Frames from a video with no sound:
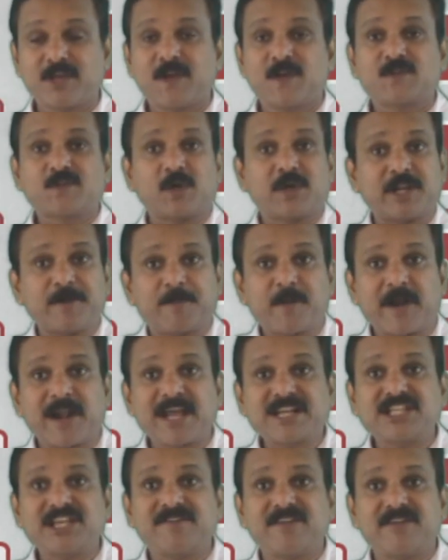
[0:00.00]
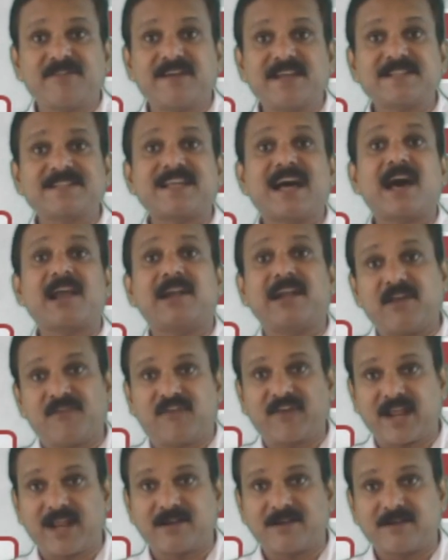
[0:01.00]
So reproductive events are
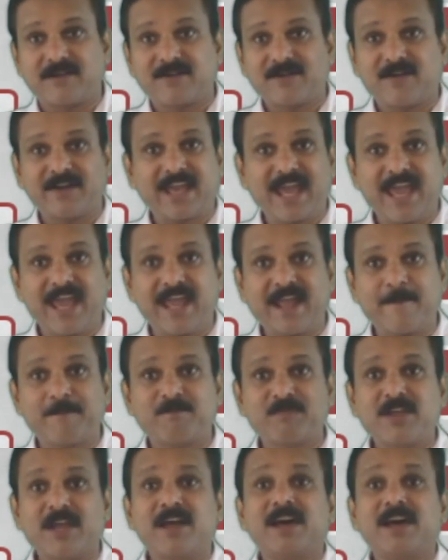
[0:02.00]
different. Okay.